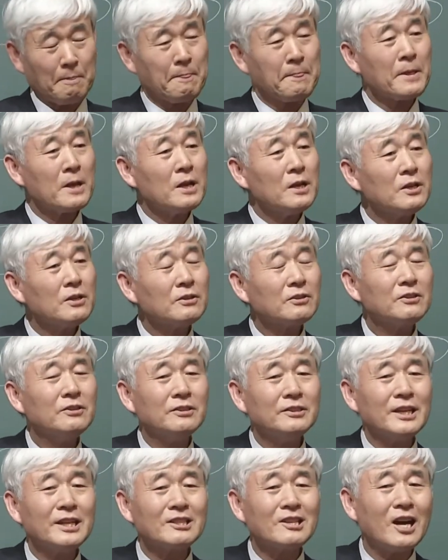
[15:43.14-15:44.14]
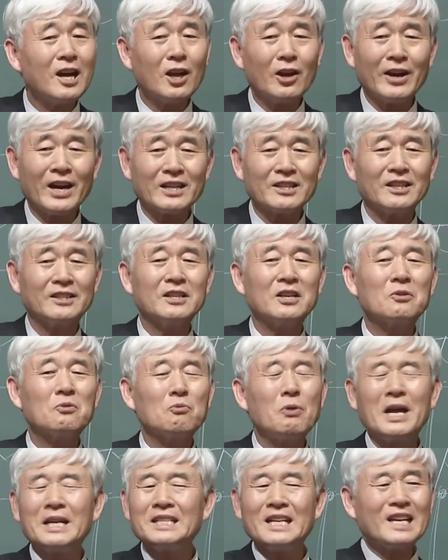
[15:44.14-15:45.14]
And many sociologists
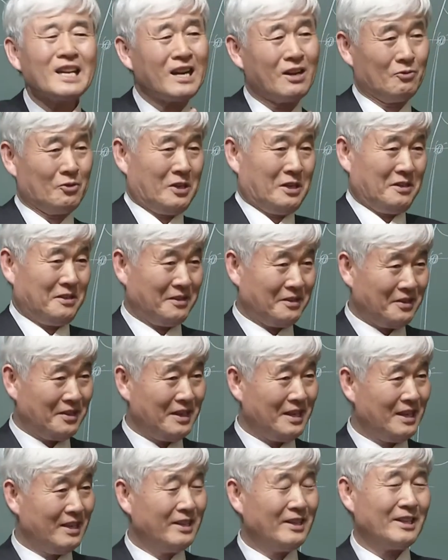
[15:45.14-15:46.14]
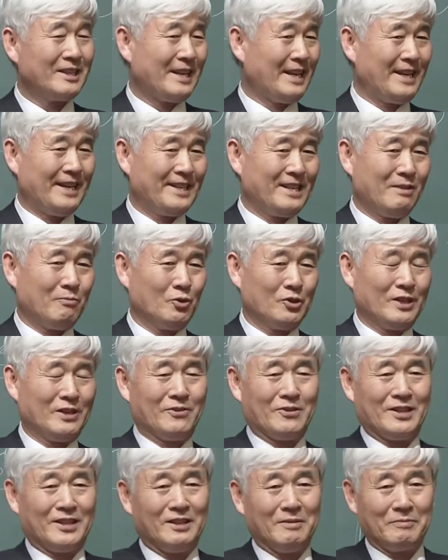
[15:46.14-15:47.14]
stress this fact. They call it
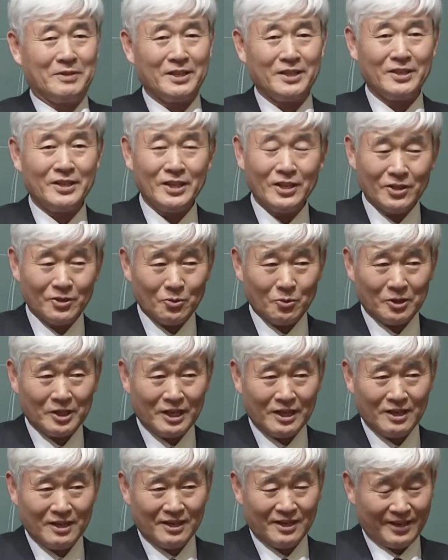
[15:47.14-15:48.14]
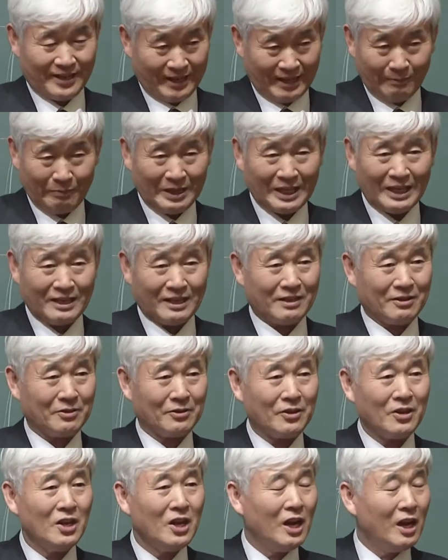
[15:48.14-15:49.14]
social capital. The
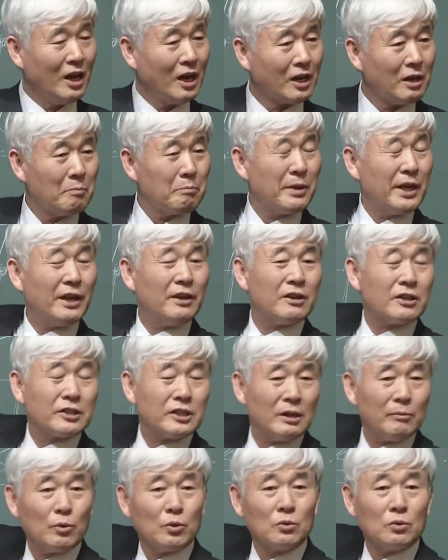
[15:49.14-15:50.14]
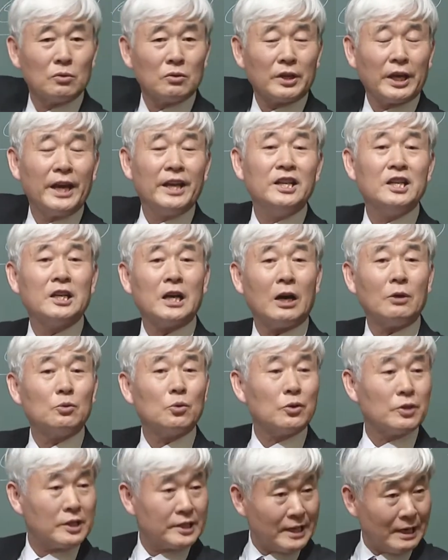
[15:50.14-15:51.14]
attractive capital is a
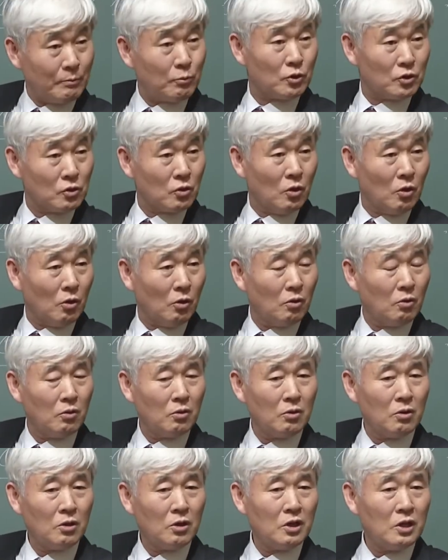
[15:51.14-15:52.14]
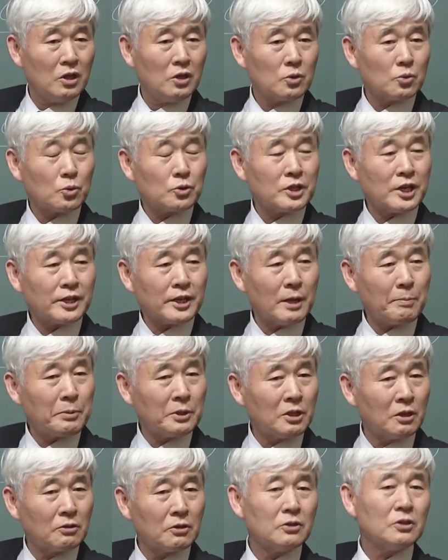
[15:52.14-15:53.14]
capital that an individual possesses,
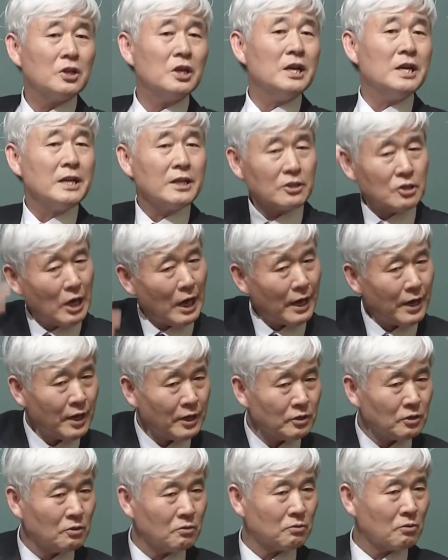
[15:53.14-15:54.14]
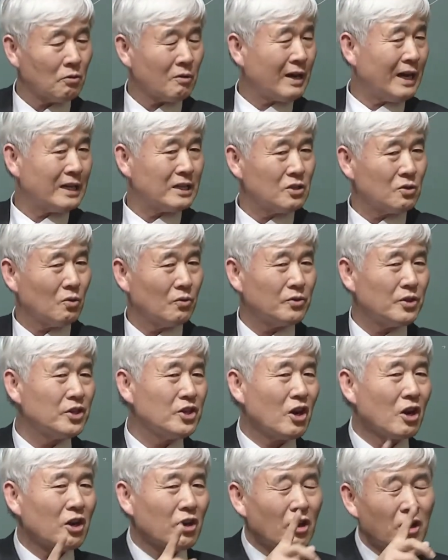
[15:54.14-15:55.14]
while social capital is one that
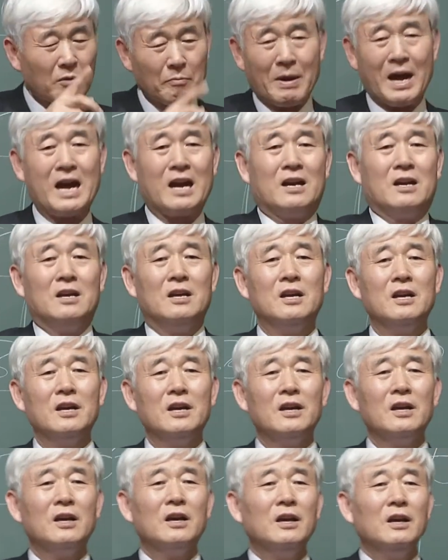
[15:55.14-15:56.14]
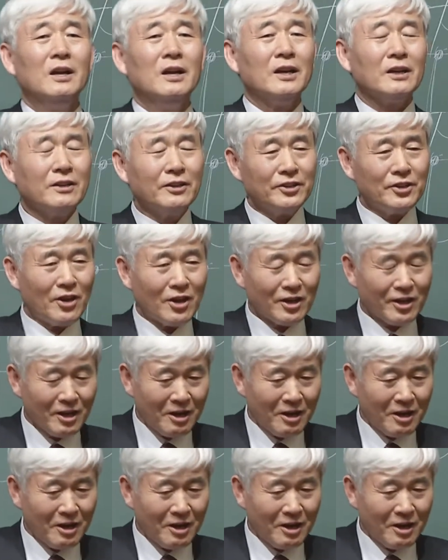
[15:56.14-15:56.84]
socially connects people with a network.